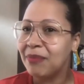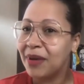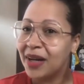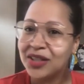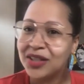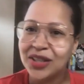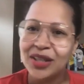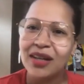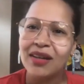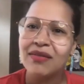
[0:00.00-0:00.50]

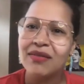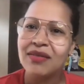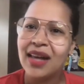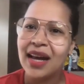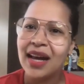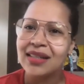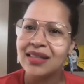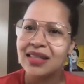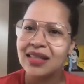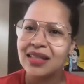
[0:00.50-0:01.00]
budget of
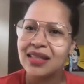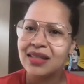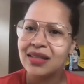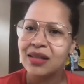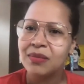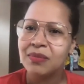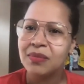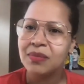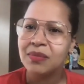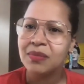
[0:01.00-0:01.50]
that
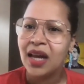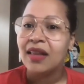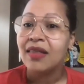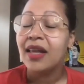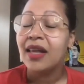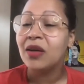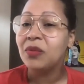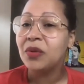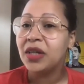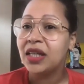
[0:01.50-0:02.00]
system,
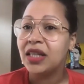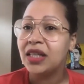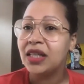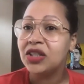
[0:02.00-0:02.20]
then we